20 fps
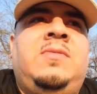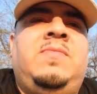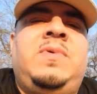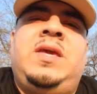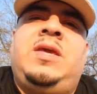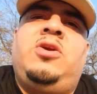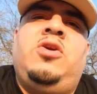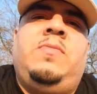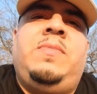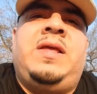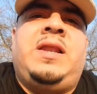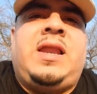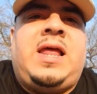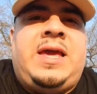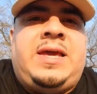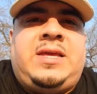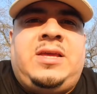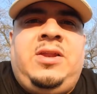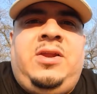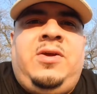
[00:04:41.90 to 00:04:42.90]

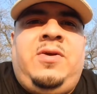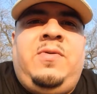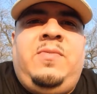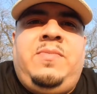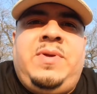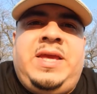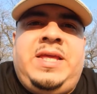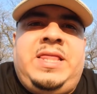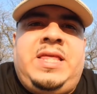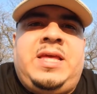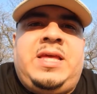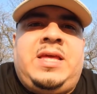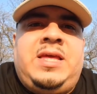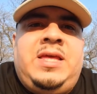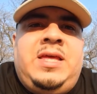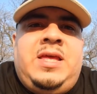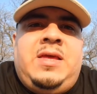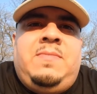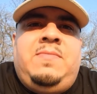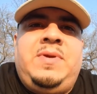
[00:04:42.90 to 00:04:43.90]
human-like, you know,
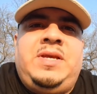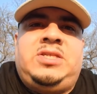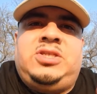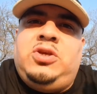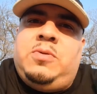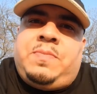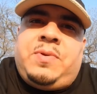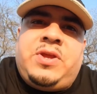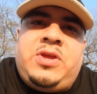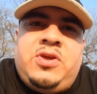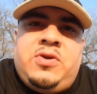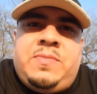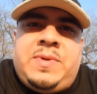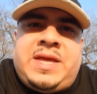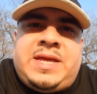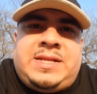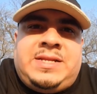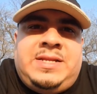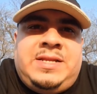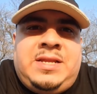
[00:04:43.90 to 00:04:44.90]
be
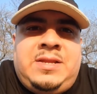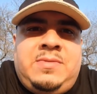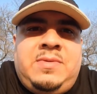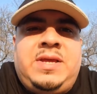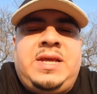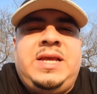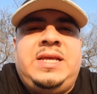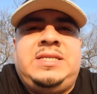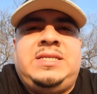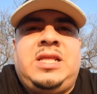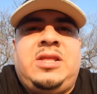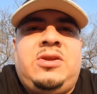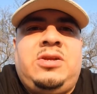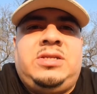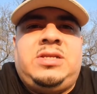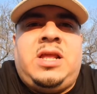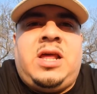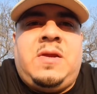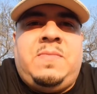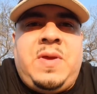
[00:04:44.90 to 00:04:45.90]
superhuman, because
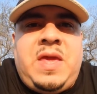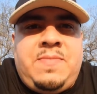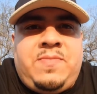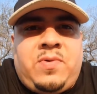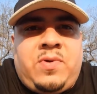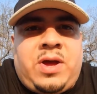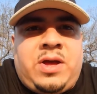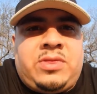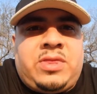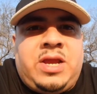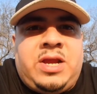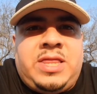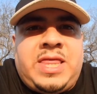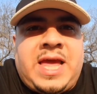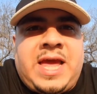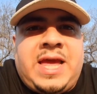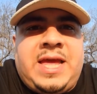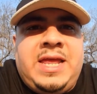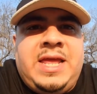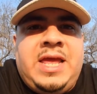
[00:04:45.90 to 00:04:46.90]
there's a lot of people out there
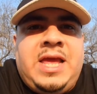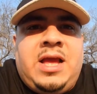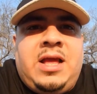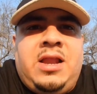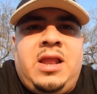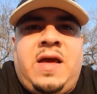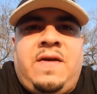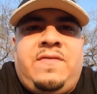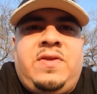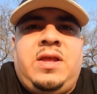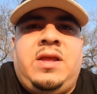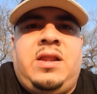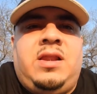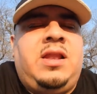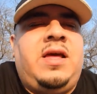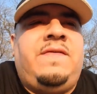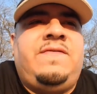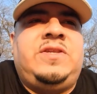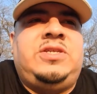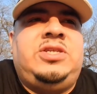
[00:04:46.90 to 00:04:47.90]
that love
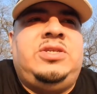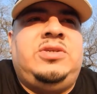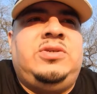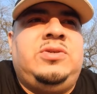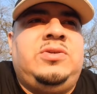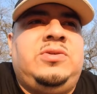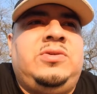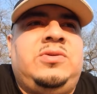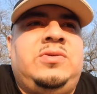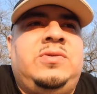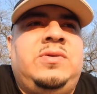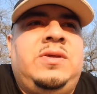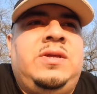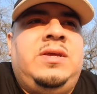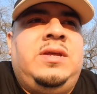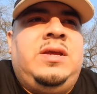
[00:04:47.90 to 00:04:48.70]
to